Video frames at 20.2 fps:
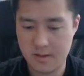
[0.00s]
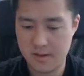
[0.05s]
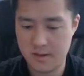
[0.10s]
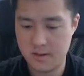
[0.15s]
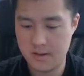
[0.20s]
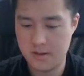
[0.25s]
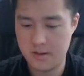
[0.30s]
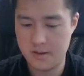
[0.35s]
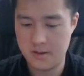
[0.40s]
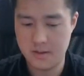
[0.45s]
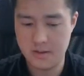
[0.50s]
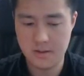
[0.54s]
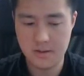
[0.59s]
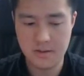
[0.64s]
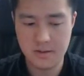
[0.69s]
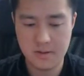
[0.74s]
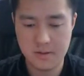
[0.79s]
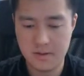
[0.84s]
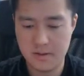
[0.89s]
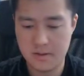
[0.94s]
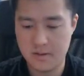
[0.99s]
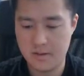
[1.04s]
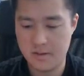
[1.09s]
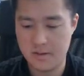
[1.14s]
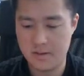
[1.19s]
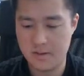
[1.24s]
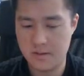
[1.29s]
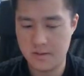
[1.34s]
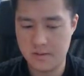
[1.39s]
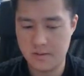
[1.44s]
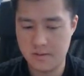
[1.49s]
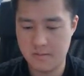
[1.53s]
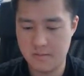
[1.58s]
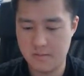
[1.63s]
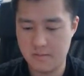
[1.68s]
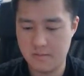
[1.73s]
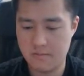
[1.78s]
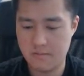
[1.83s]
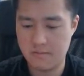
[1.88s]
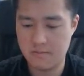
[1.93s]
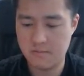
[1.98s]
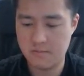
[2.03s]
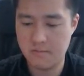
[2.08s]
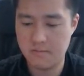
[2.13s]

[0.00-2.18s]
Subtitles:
[no speech]